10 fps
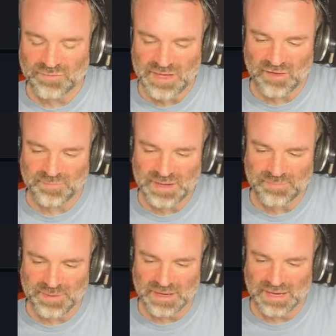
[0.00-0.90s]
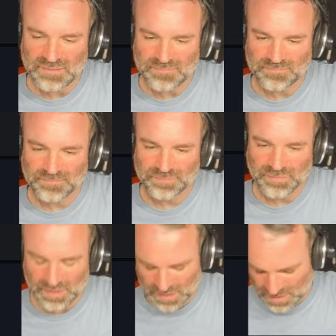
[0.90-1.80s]
been in Berlin.
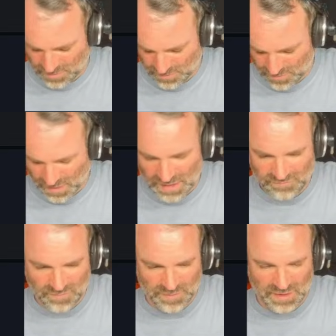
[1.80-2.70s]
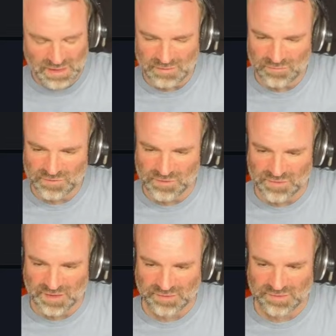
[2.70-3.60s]
I lived in Berlin
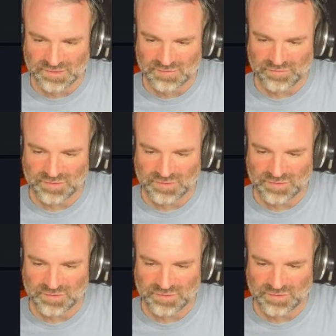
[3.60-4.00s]
2007 to